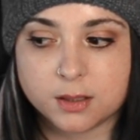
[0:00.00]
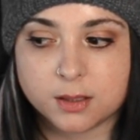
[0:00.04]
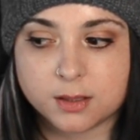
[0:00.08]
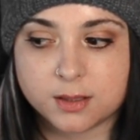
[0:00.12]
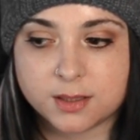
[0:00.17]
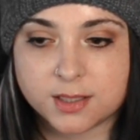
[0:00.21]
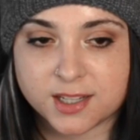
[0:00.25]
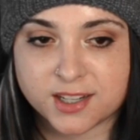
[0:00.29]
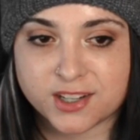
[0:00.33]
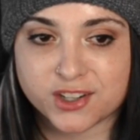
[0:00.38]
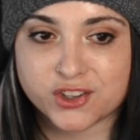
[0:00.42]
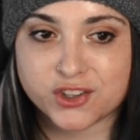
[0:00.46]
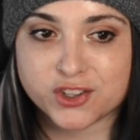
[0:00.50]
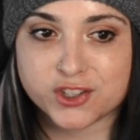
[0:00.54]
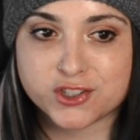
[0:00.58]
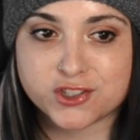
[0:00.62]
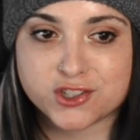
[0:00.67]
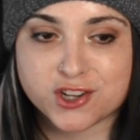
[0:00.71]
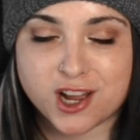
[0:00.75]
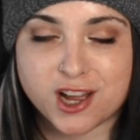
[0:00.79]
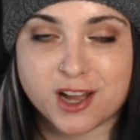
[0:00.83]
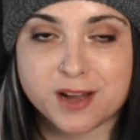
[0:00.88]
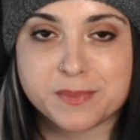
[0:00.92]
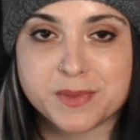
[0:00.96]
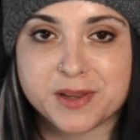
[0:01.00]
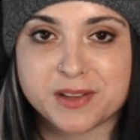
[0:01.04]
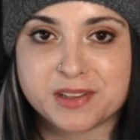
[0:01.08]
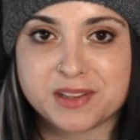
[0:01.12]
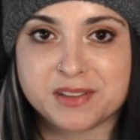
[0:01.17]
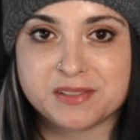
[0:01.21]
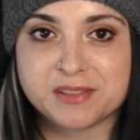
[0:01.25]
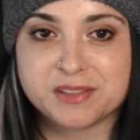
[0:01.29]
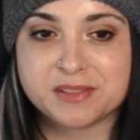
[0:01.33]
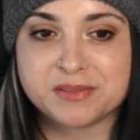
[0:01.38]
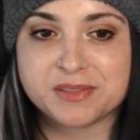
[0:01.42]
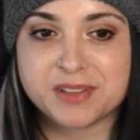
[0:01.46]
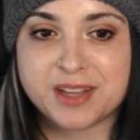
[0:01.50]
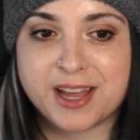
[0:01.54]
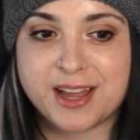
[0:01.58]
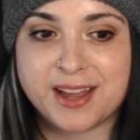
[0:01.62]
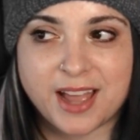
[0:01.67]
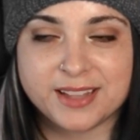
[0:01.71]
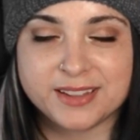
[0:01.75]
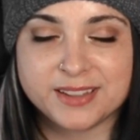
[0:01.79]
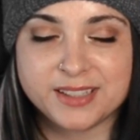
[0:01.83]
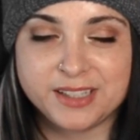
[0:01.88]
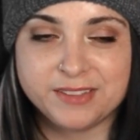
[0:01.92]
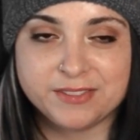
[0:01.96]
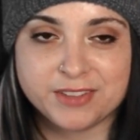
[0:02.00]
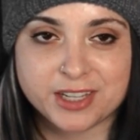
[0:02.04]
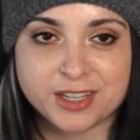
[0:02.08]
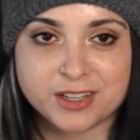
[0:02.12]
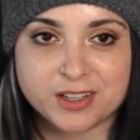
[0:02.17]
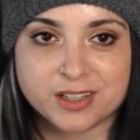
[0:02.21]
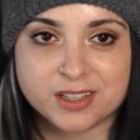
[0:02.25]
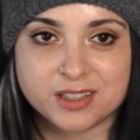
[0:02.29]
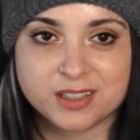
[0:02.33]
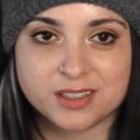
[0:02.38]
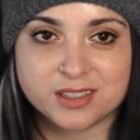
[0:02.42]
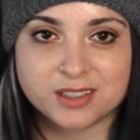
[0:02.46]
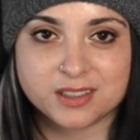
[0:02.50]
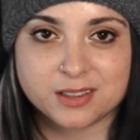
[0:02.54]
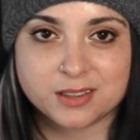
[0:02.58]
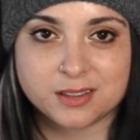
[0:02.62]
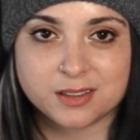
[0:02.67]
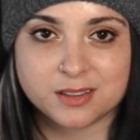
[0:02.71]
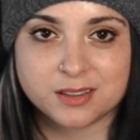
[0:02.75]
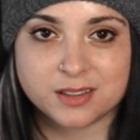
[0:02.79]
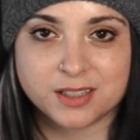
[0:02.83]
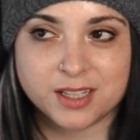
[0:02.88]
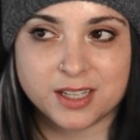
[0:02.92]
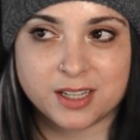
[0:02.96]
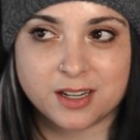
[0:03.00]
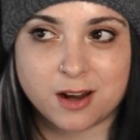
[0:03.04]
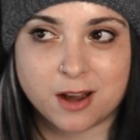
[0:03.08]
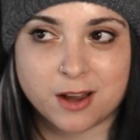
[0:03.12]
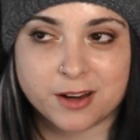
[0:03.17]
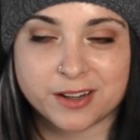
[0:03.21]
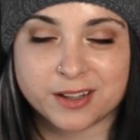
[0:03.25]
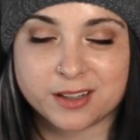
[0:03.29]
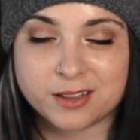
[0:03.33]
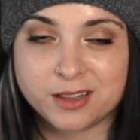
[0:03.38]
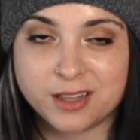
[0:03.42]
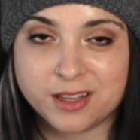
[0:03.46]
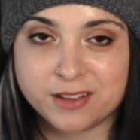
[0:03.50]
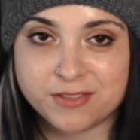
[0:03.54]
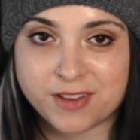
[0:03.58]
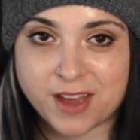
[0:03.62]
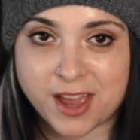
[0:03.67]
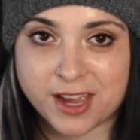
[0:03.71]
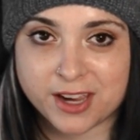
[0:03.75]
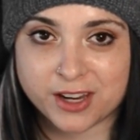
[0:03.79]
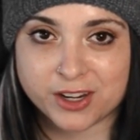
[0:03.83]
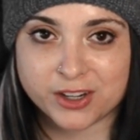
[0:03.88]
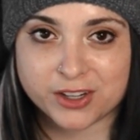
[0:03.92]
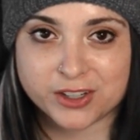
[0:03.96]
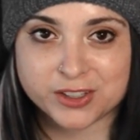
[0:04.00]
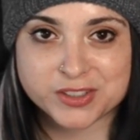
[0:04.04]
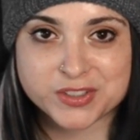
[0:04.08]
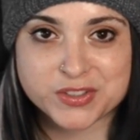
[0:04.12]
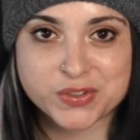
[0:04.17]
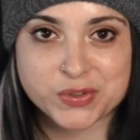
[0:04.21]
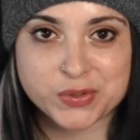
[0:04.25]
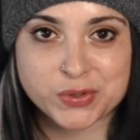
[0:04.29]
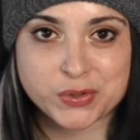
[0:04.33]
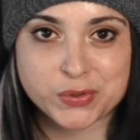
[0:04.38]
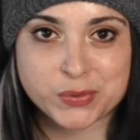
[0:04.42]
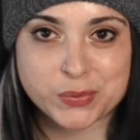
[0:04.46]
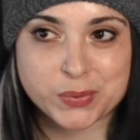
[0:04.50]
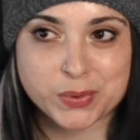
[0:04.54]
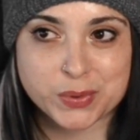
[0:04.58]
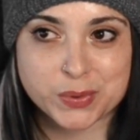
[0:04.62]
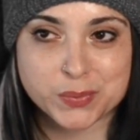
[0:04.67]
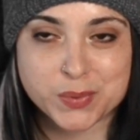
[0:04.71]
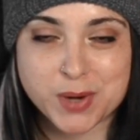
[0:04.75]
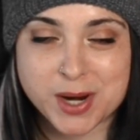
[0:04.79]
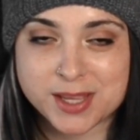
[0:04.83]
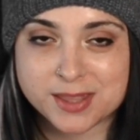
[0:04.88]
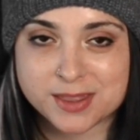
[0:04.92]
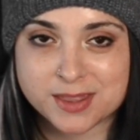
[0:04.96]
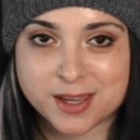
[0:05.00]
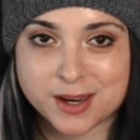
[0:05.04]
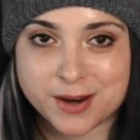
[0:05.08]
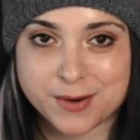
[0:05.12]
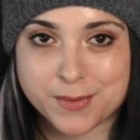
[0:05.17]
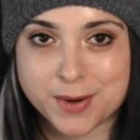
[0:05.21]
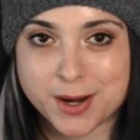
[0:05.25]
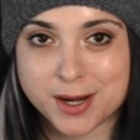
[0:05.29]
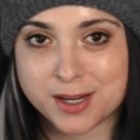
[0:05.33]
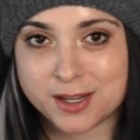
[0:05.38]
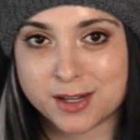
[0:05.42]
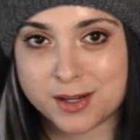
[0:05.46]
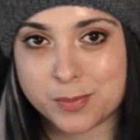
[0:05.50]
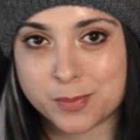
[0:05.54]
did a good job at leaving it on a cliffhanger, so you were right there ready